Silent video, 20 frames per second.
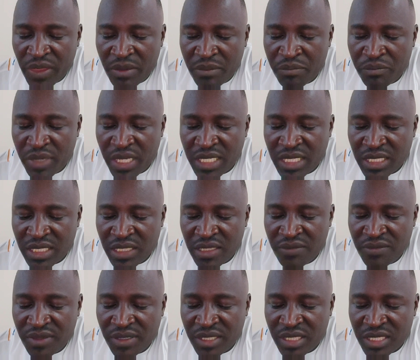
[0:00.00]
but
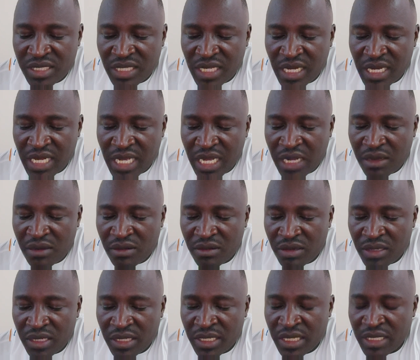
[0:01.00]
if it is a girl,
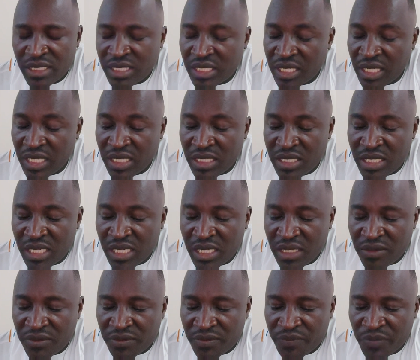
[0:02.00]
let it
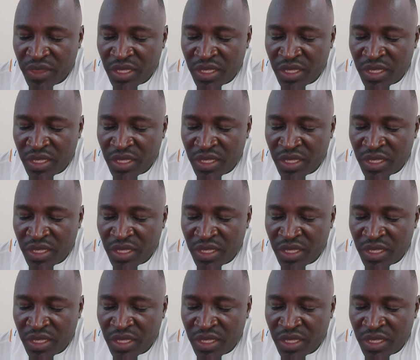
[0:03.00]
live.